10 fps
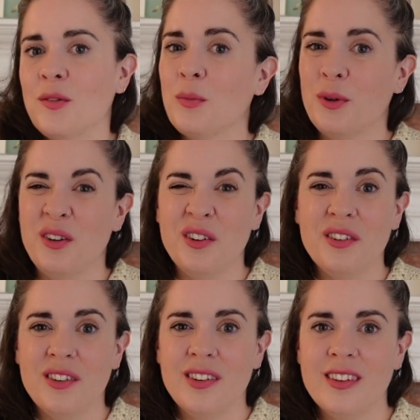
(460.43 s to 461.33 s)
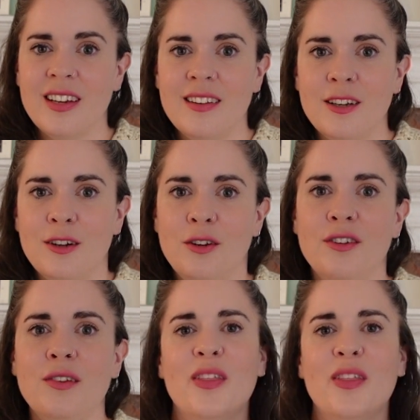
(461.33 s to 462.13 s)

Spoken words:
that were not size inclusive.